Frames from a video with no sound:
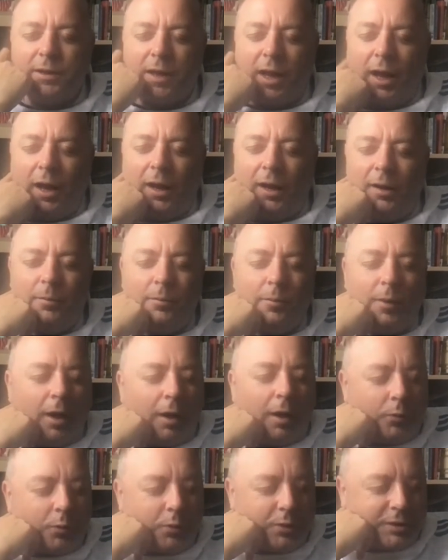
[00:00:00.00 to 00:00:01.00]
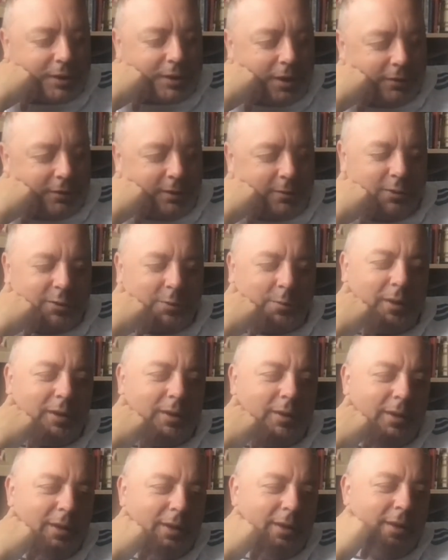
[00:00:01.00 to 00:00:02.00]
I've always known him to
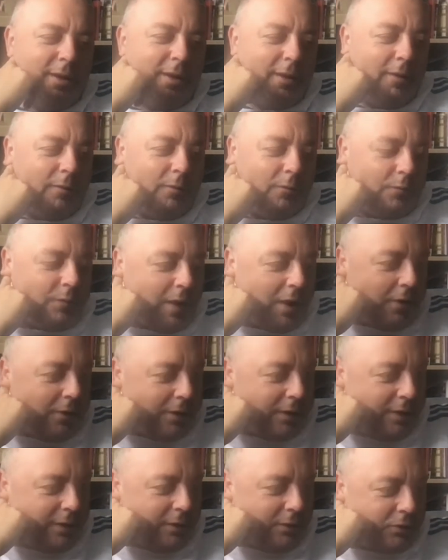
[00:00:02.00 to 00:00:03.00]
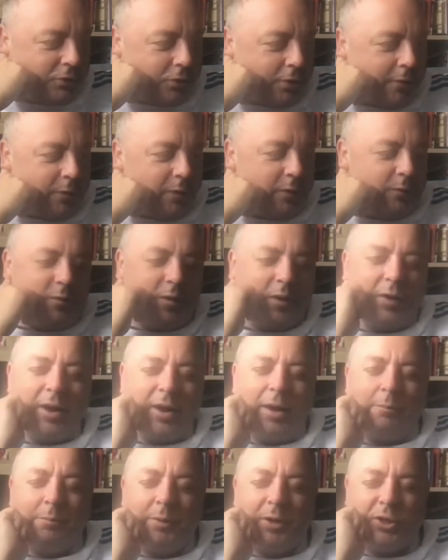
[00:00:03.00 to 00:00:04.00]
be very driven, very
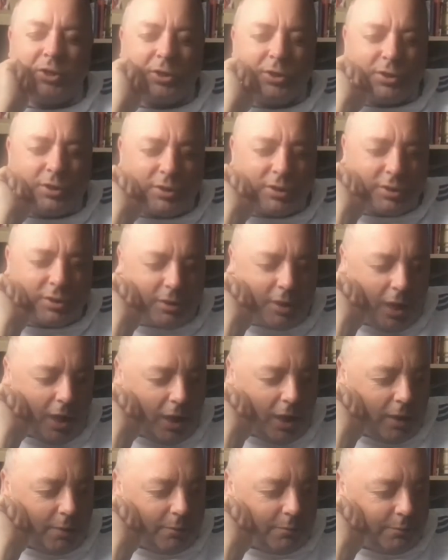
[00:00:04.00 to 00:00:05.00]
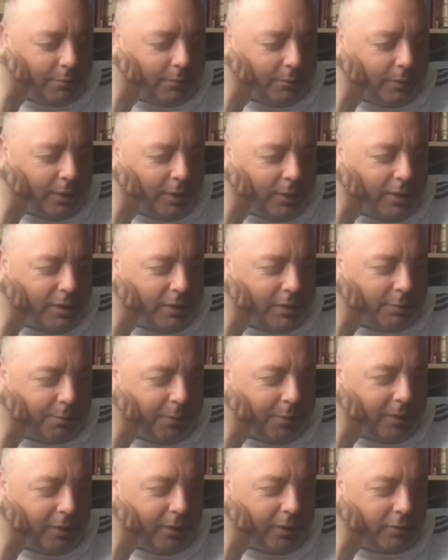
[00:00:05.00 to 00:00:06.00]
ambitious. He's
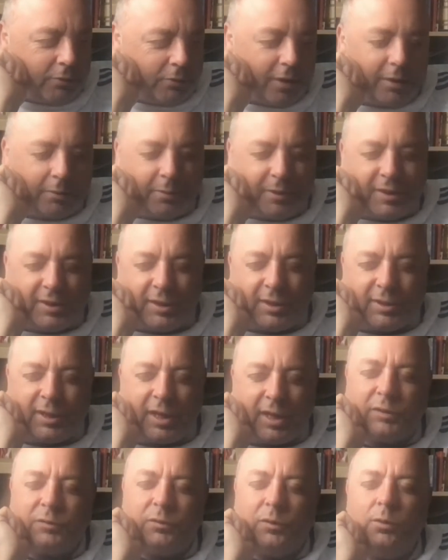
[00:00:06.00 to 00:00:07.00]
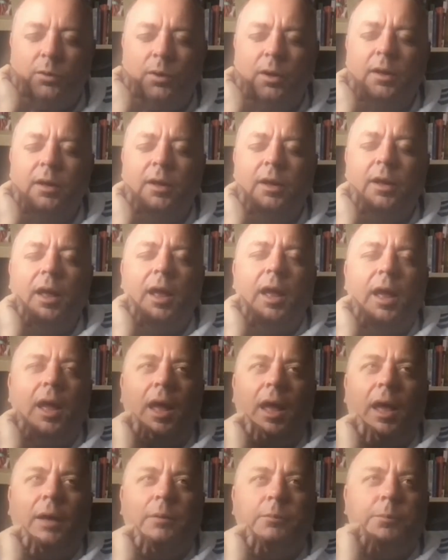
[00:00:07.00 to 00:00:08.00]
been incredibly successful,
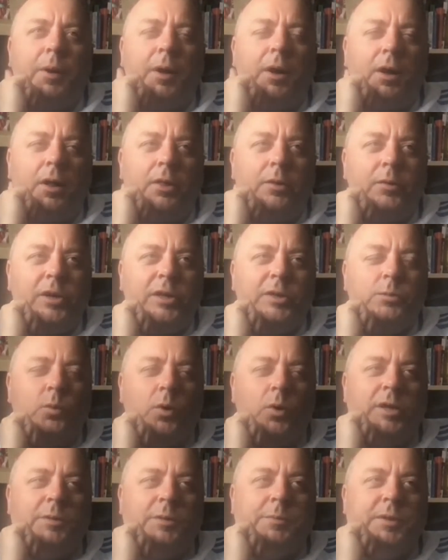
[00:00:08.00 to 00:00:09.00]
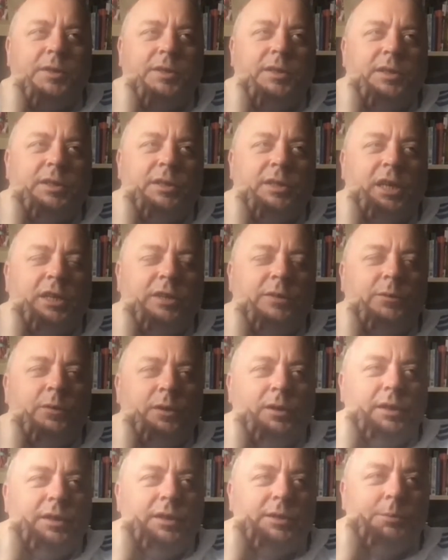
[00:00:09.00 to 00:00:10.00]
and part of the reason why he's been
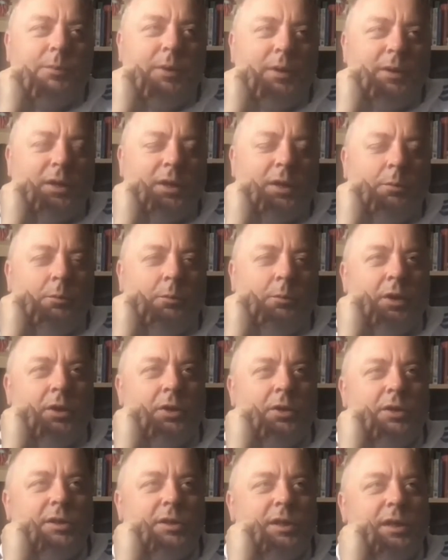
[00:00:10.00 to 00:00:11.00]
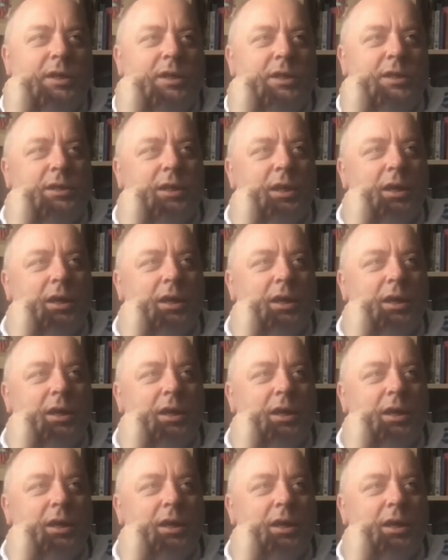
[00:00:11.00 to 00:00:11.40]
successful is because he's